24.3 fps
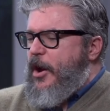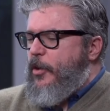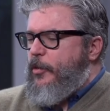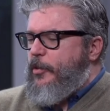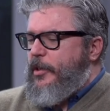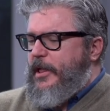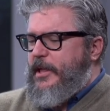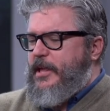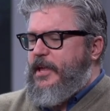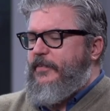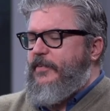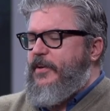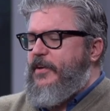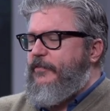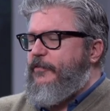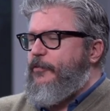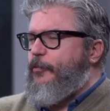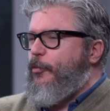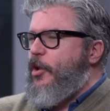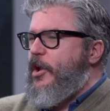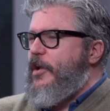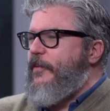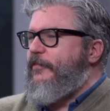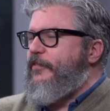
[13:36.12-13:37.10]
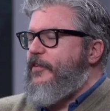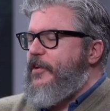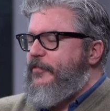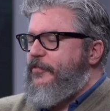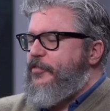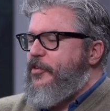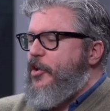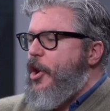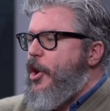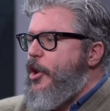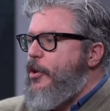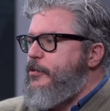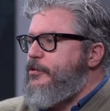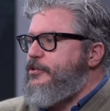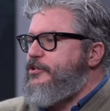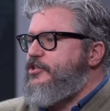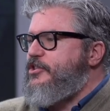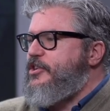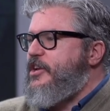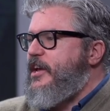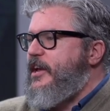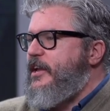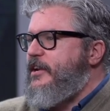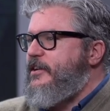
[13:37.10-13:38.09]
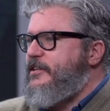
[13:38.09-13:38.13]
like if the
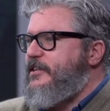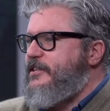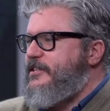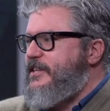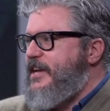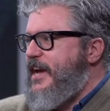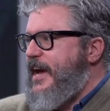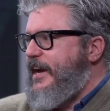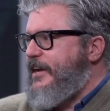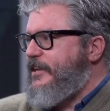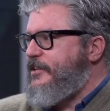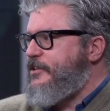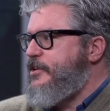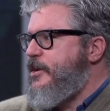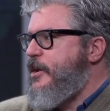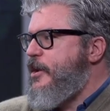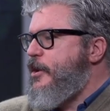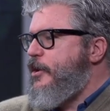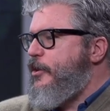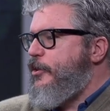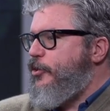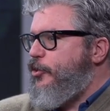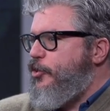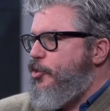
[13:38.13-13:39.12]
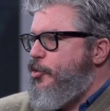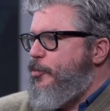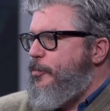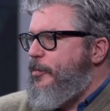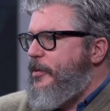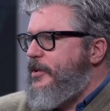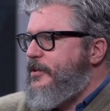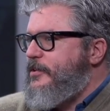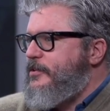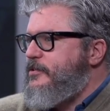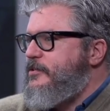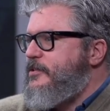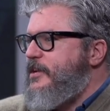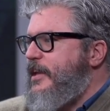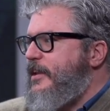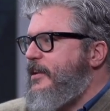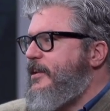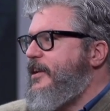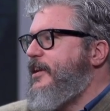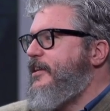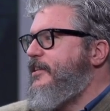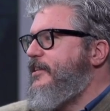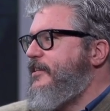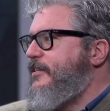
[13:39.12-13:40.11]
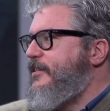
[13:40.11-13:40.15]
host can detect humans and
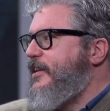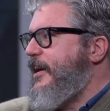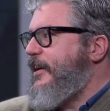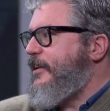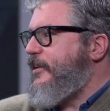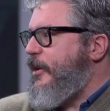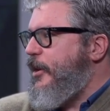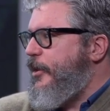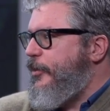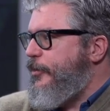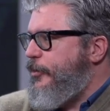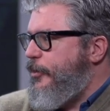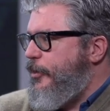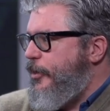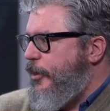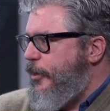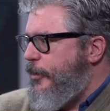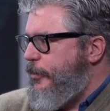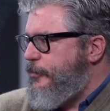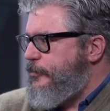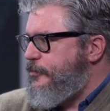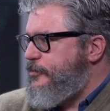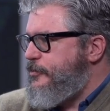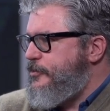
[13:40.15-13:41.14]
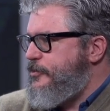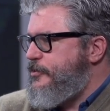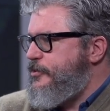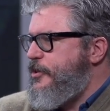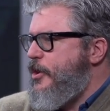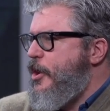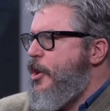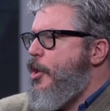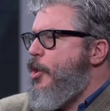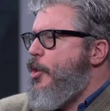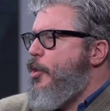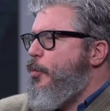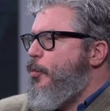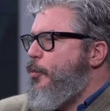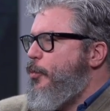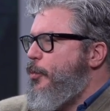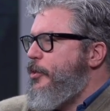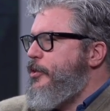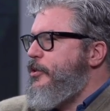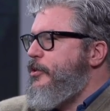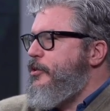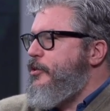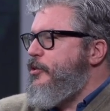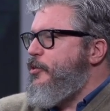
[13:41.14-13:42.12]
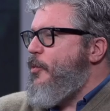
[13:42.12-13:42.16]
can detect other hosts,
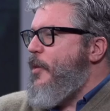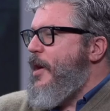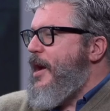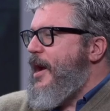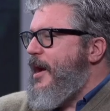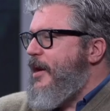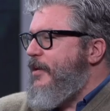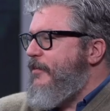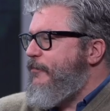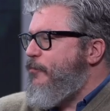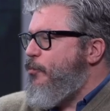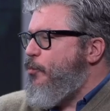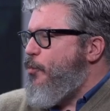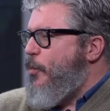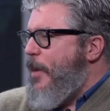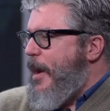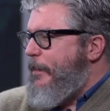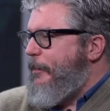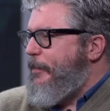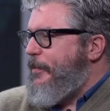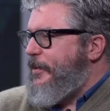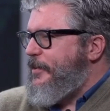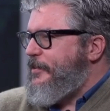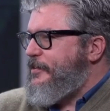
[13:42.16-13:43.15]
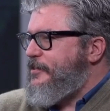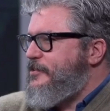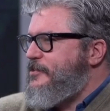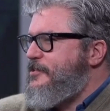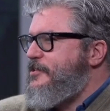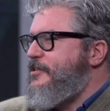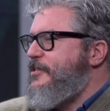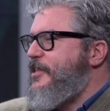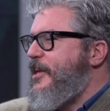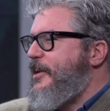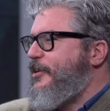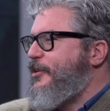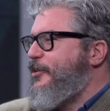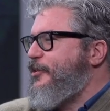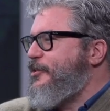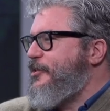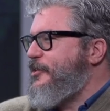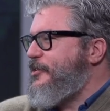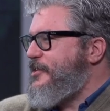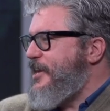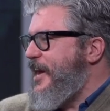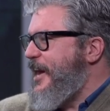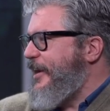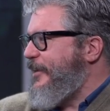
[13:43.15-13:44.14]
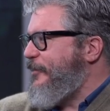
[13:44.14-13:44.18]
wouldn't you have weapons that could
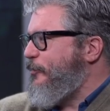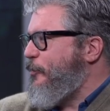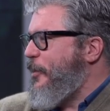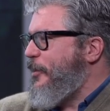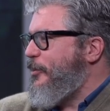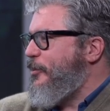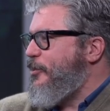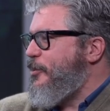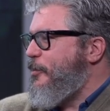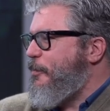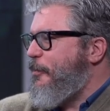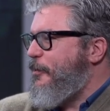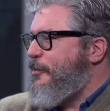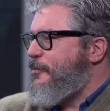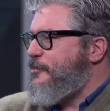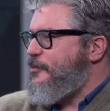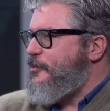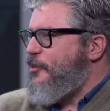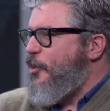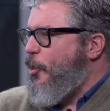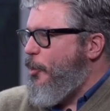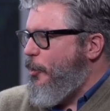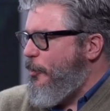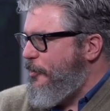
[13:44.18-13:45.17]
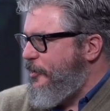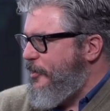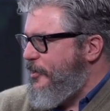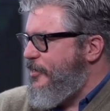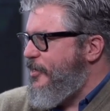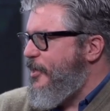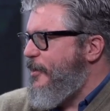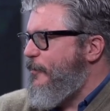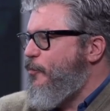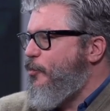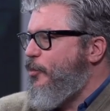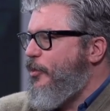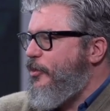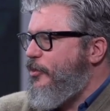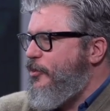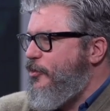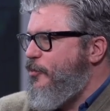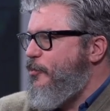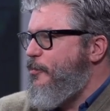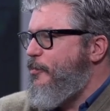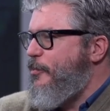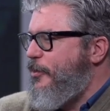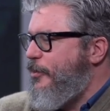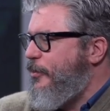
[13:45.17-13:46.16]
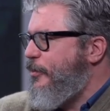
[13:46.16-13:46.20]
detect whether the person holding them were
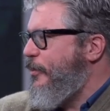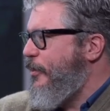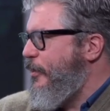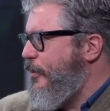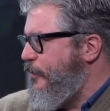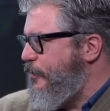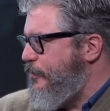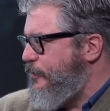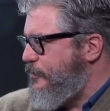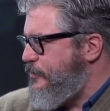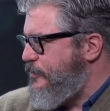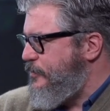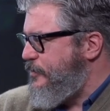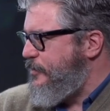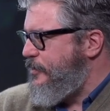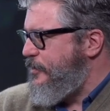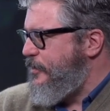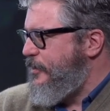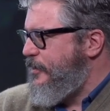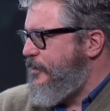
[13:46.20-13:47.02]
human or host?